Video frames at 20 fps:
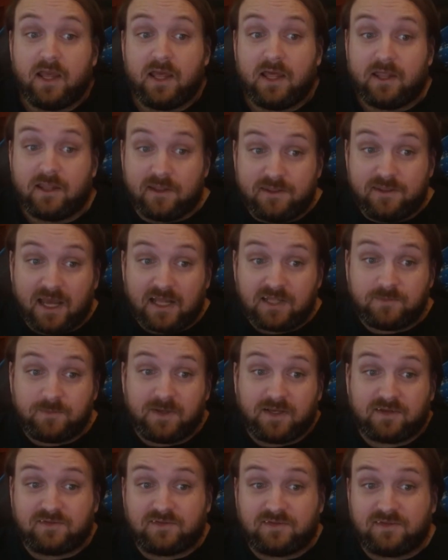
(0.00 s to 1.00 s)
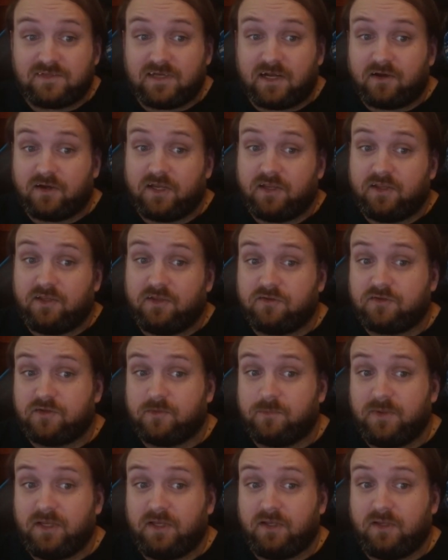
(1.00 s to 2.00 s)
That's because this area used to
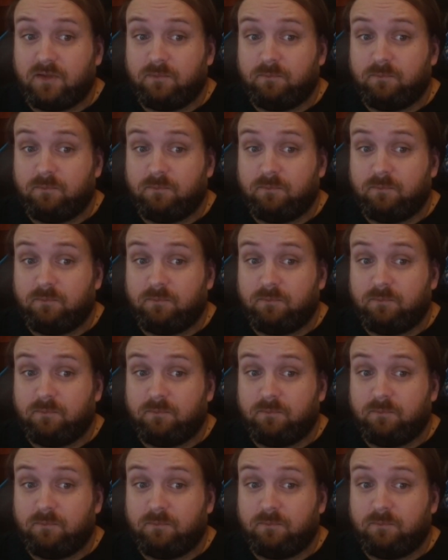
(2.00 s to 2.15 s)
be